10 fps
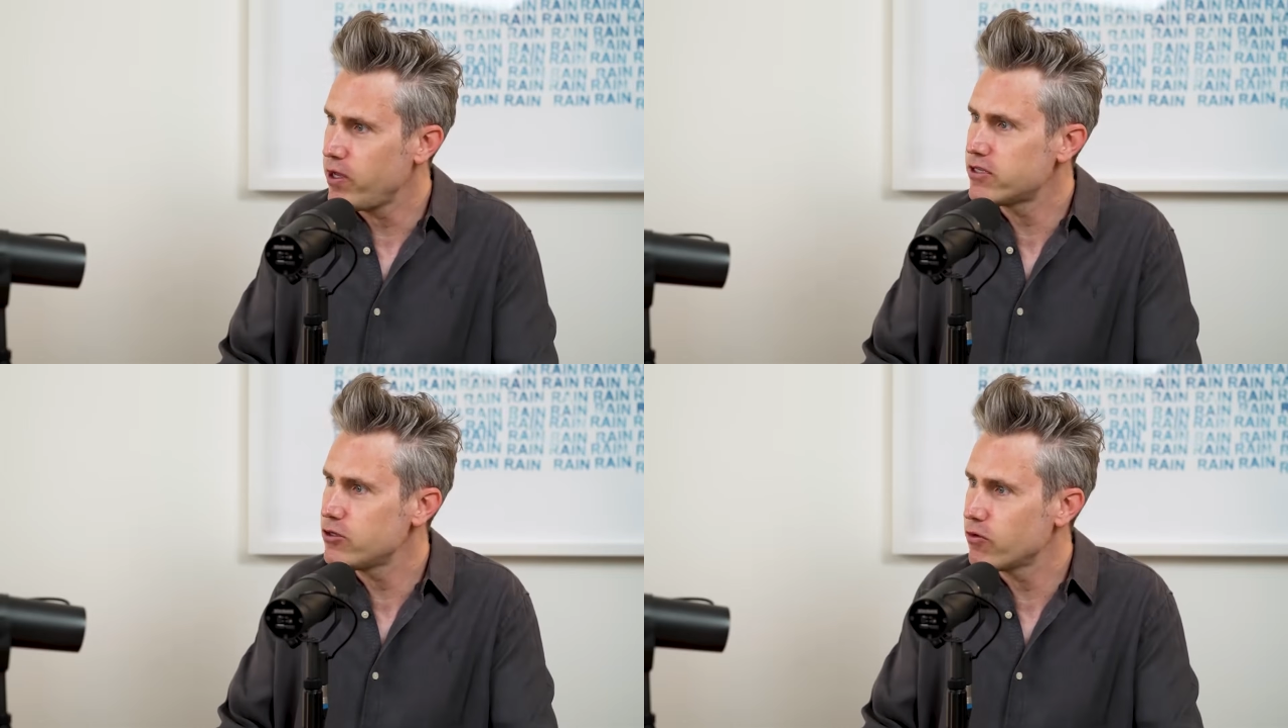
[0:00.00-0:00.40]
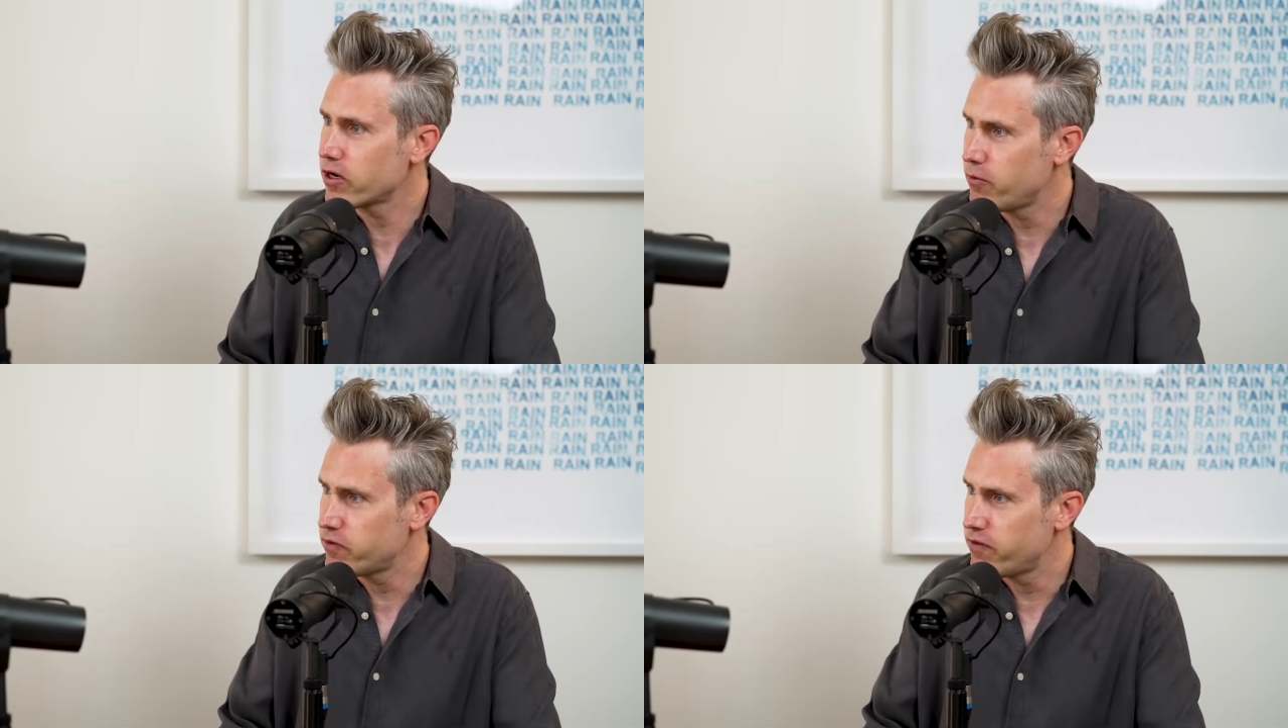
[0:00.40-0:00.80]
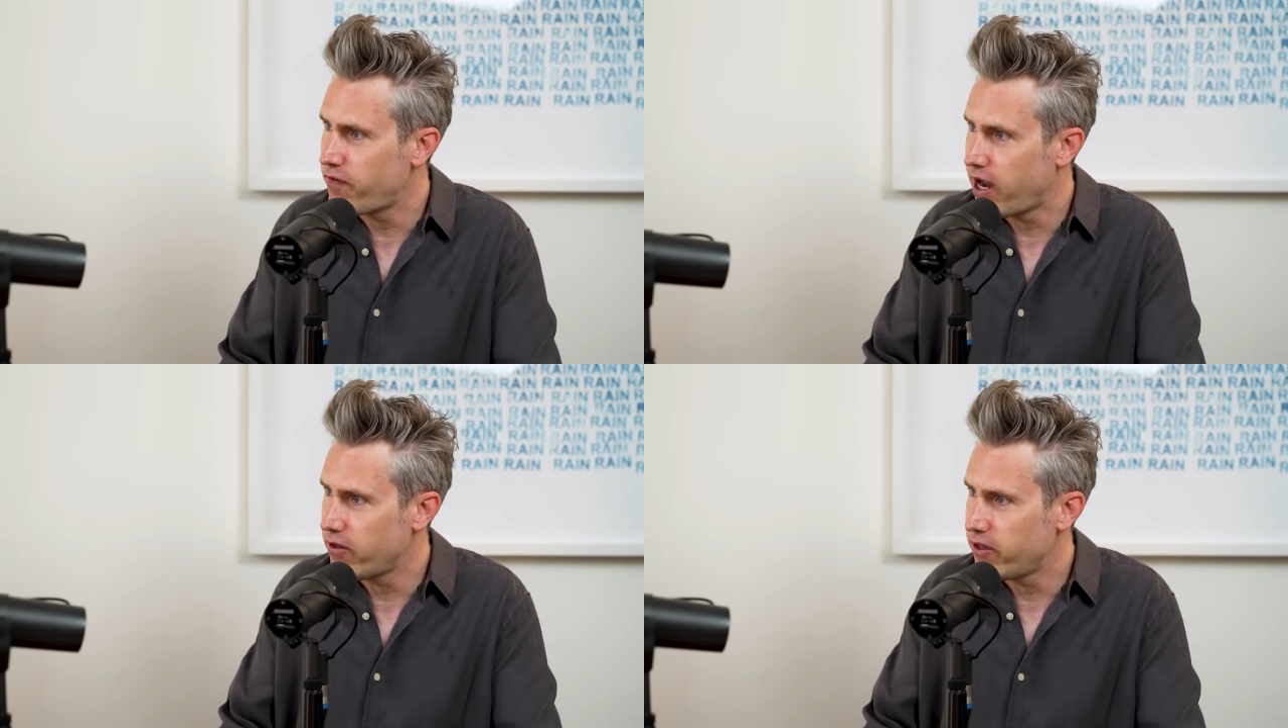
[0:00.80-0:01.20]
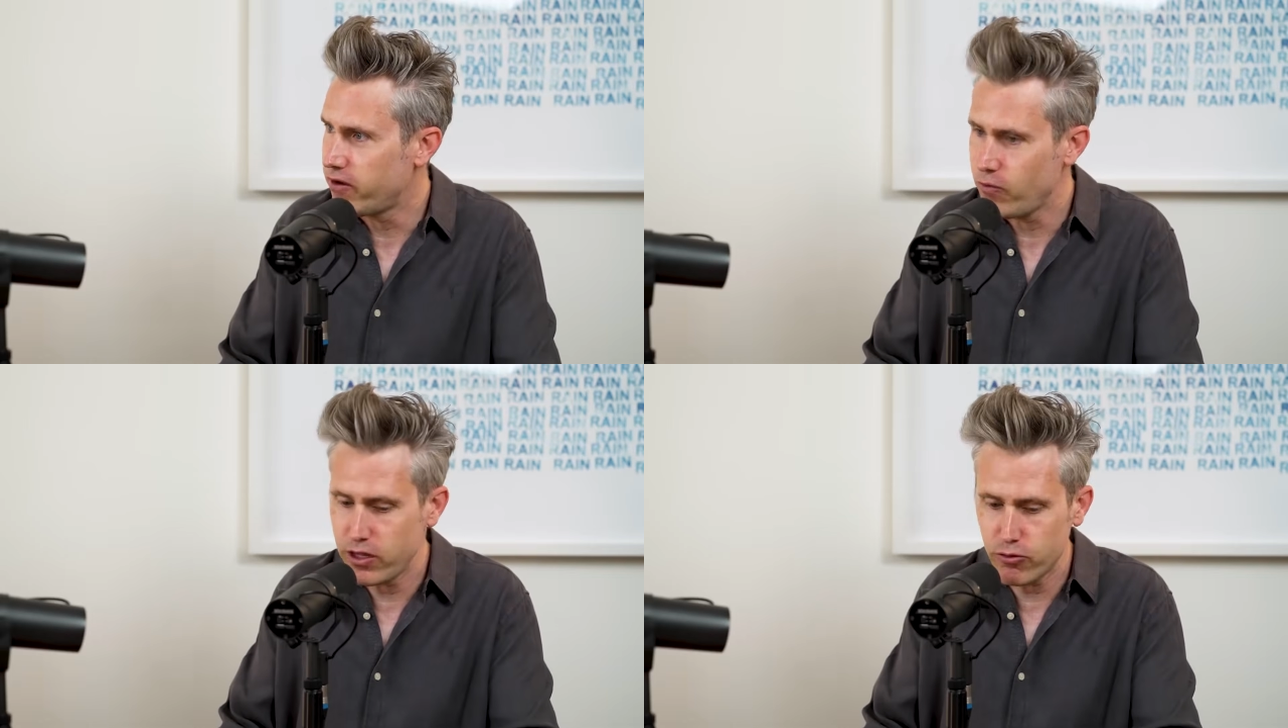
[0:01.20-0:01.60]
Week 2, we're going to move to the
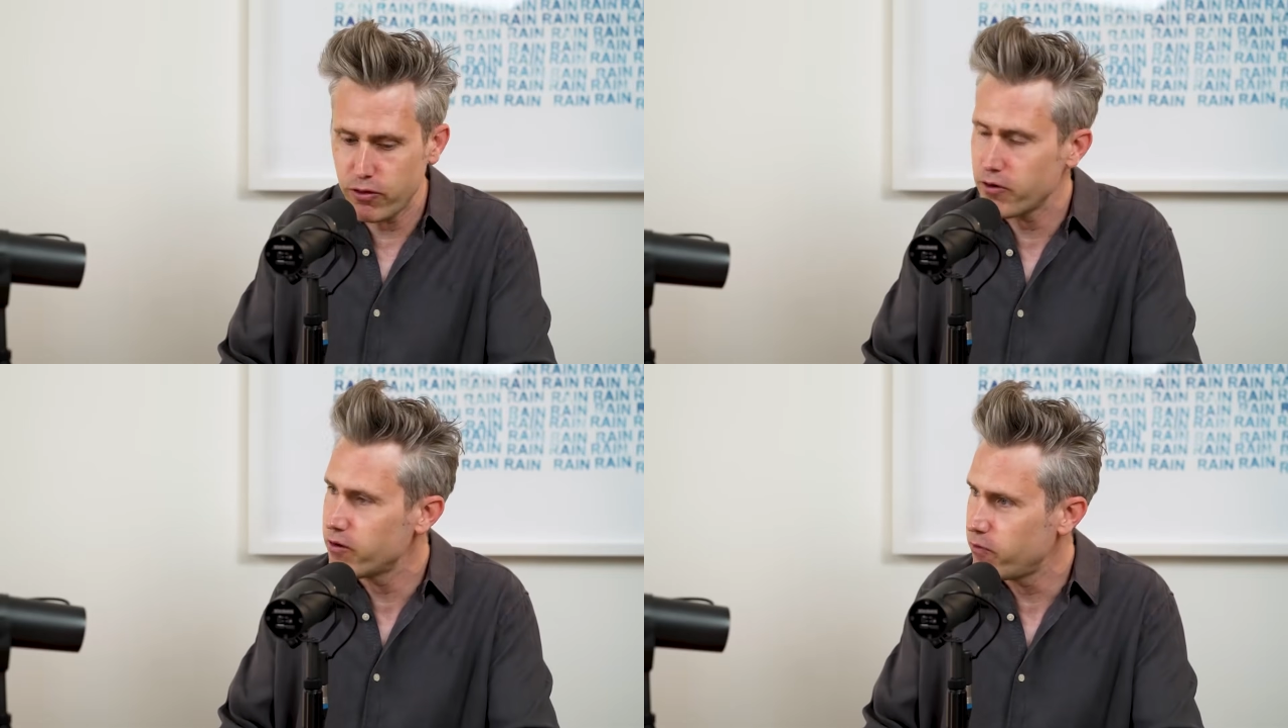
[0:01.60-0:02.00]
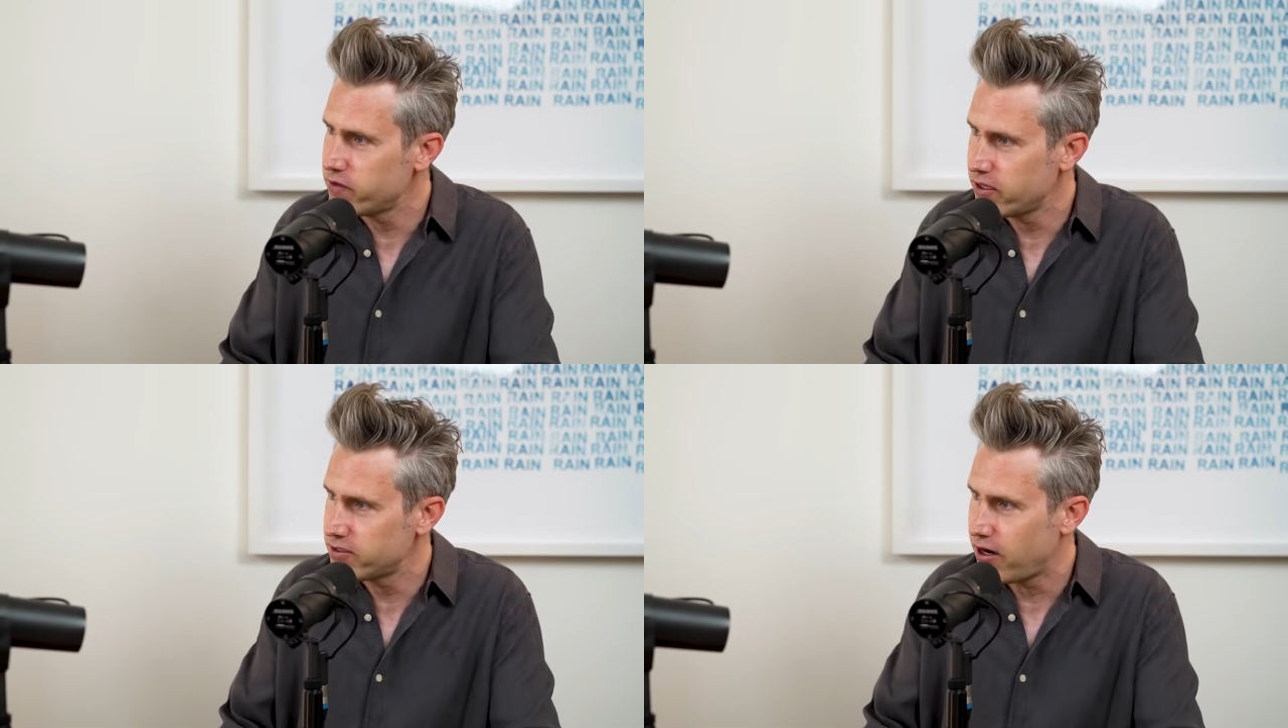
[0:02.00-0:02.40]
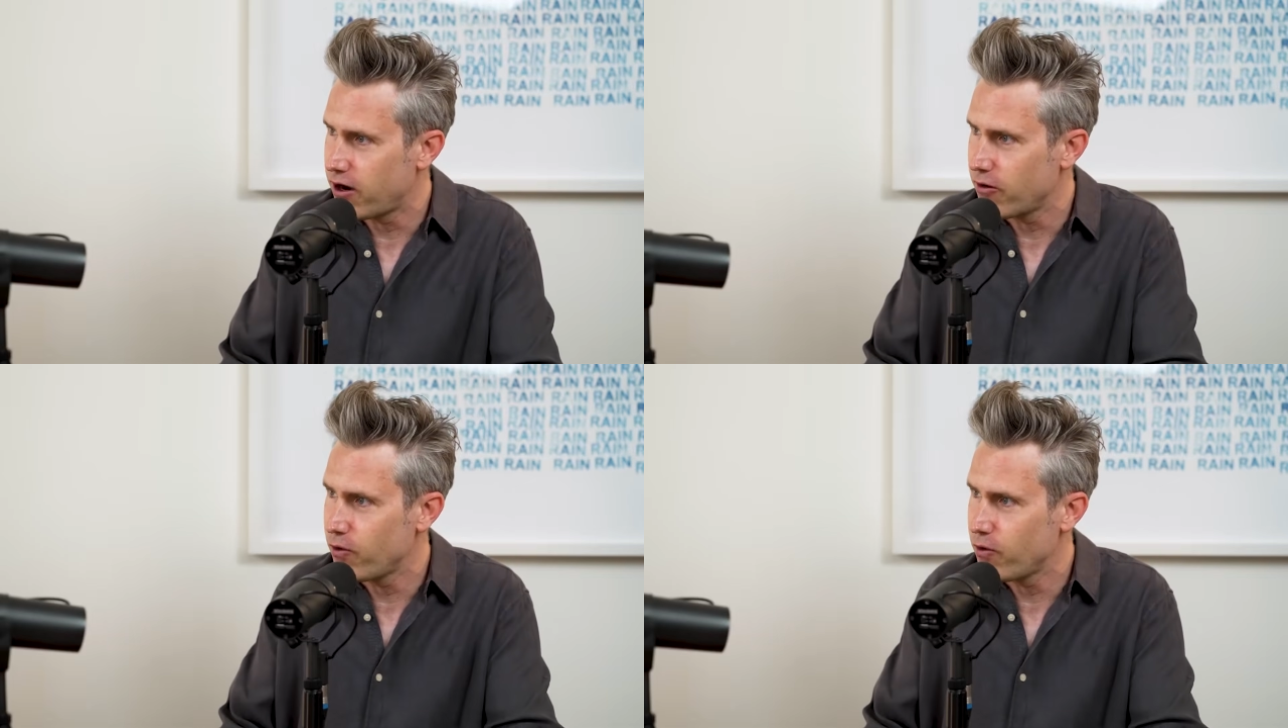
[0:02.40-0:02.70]
violin. Week 3, we're going to move to the guitar.